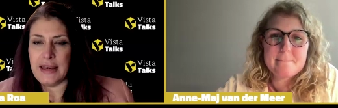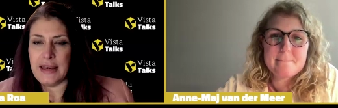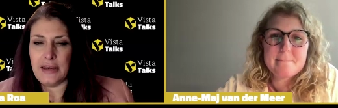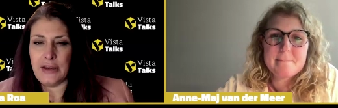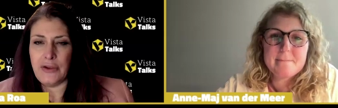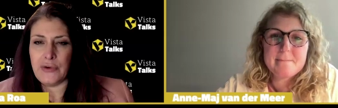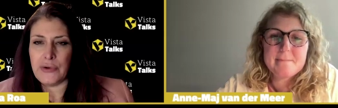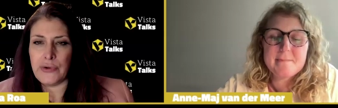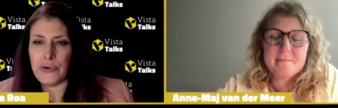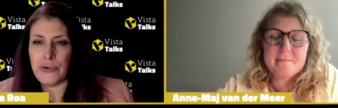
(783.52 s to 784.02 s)
Speaker 1: then
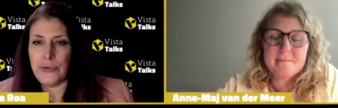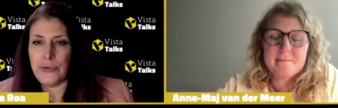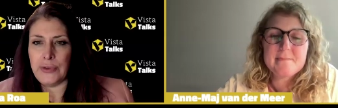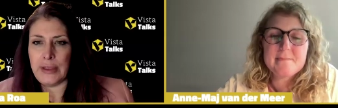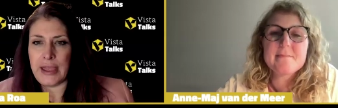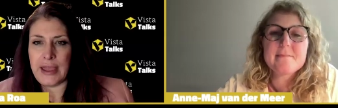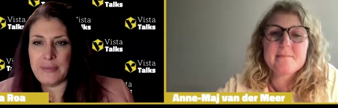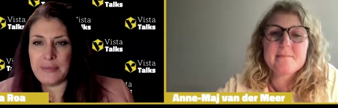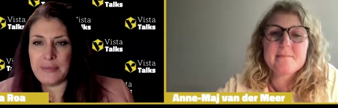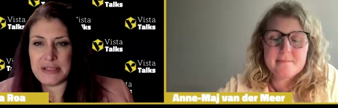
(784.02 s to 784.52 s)

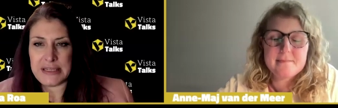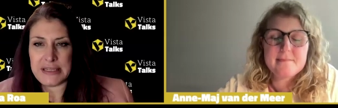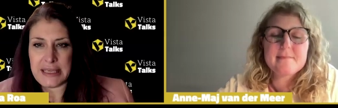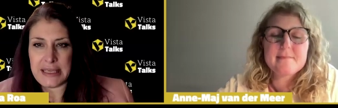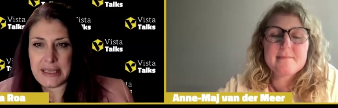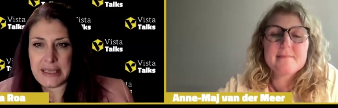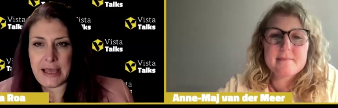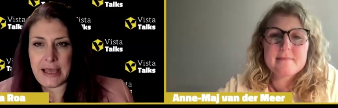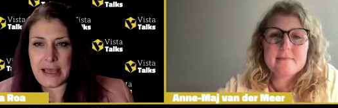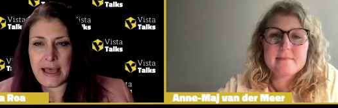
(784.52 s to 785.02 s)
neural M T.
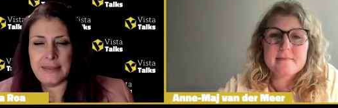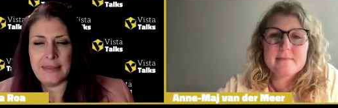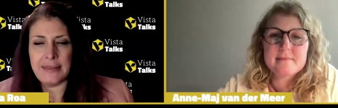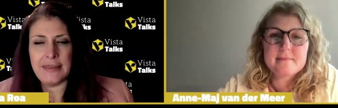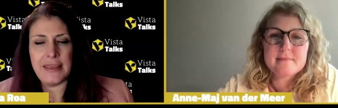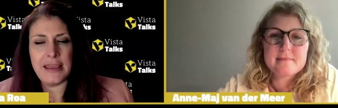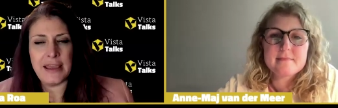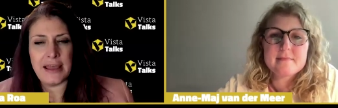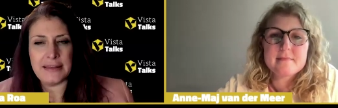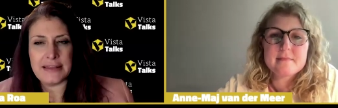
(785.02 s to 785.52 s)
I
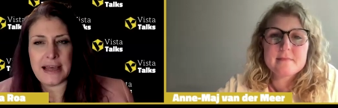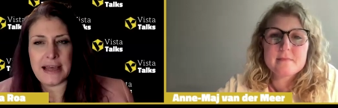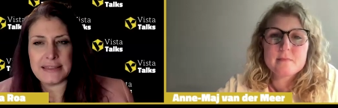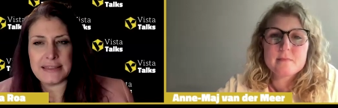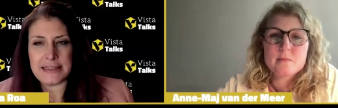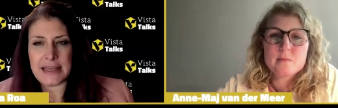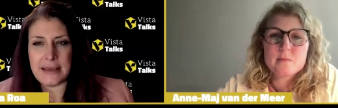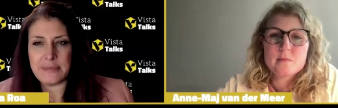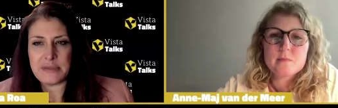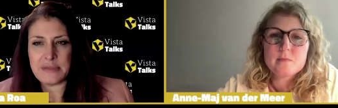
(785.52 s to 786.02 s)
think at
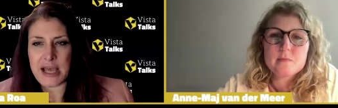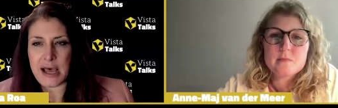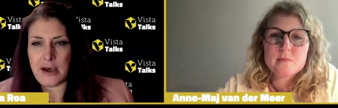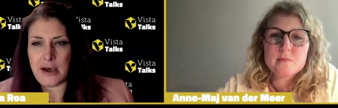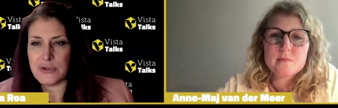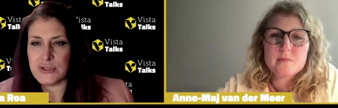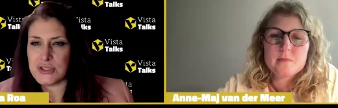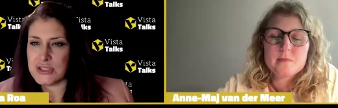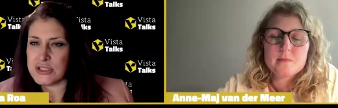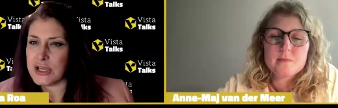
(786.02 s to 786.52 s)
that time,
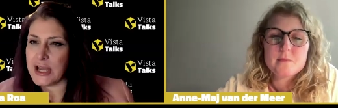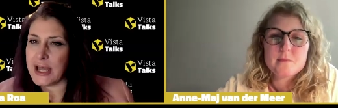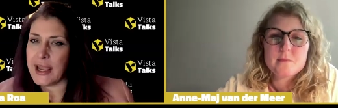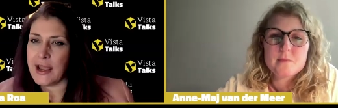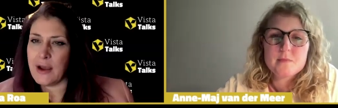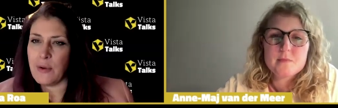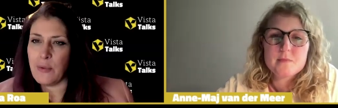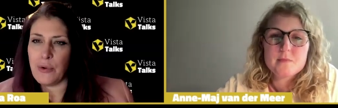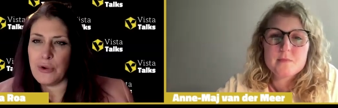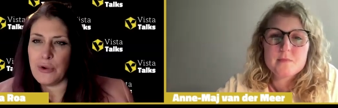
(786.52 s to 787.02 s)
TAUS
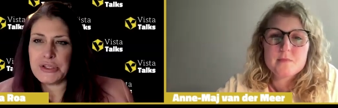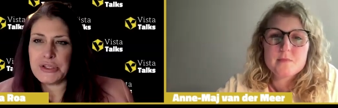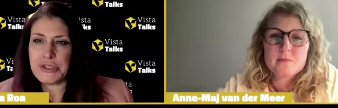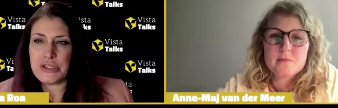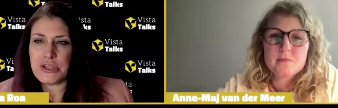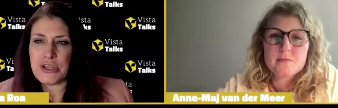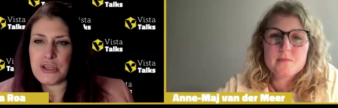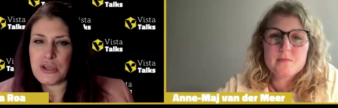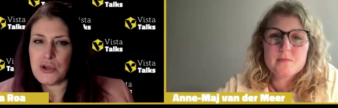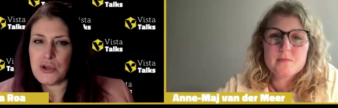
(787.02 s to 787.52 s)
data
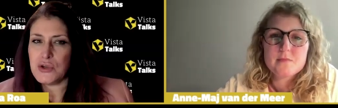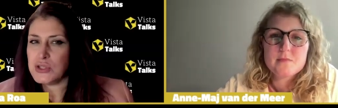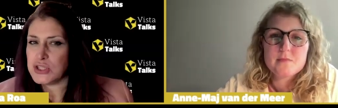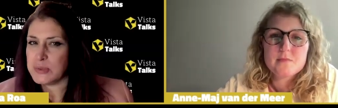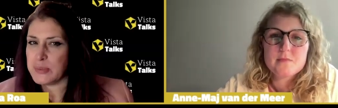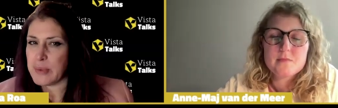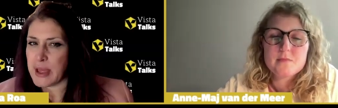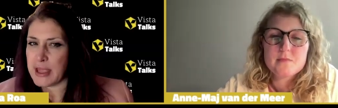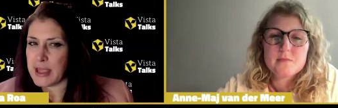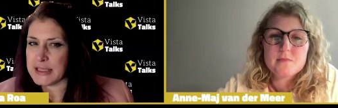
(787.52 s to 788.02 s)
was
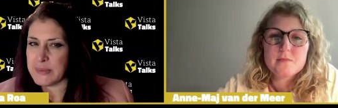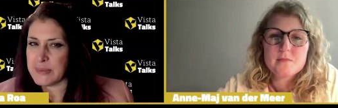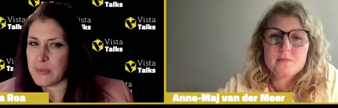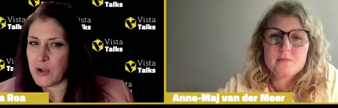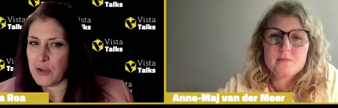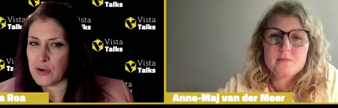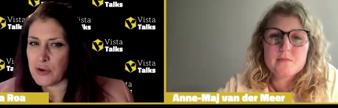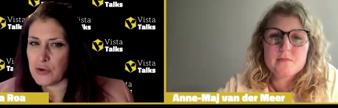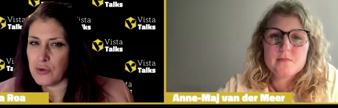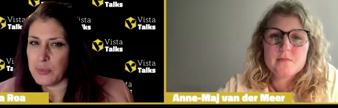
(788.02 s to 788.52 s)
used by a
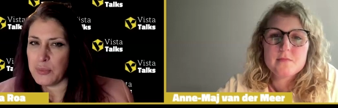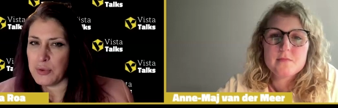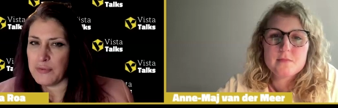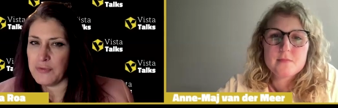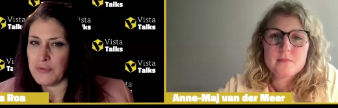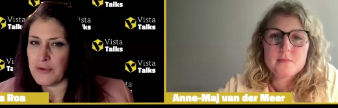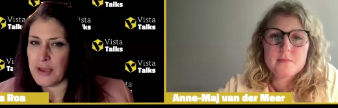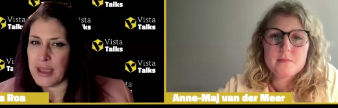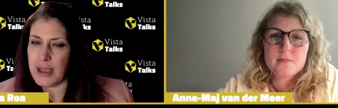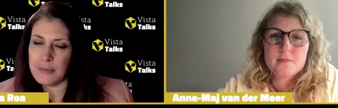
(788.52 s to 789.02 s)
small group
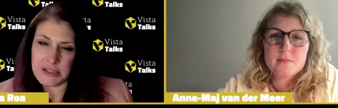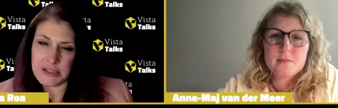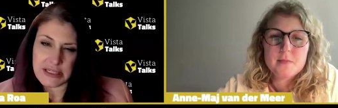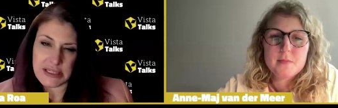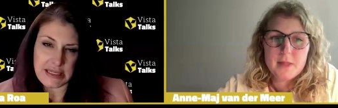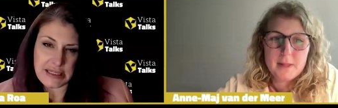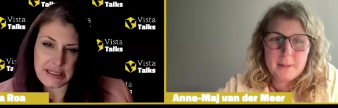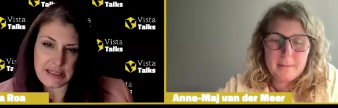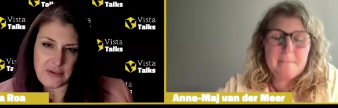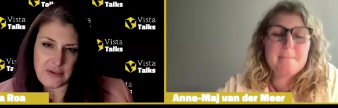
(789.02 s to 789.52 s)
of M
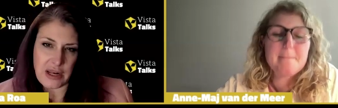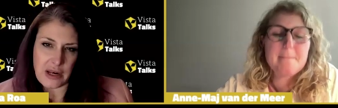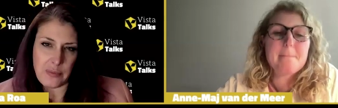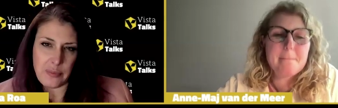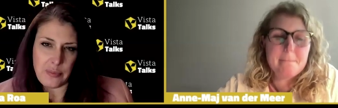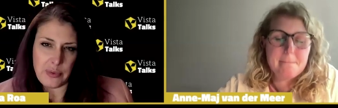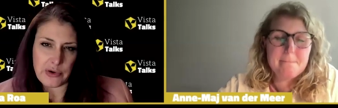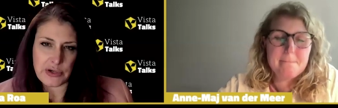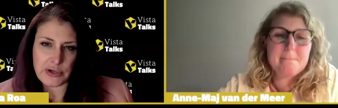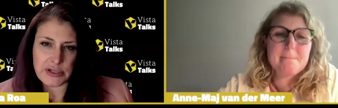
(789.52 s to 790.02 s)
T
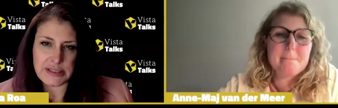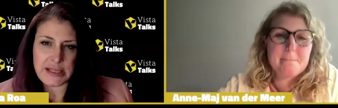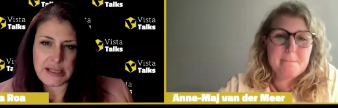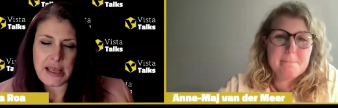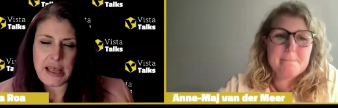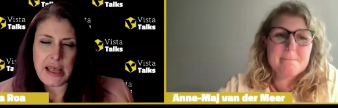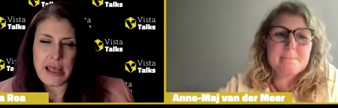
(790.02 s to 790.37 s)
developers.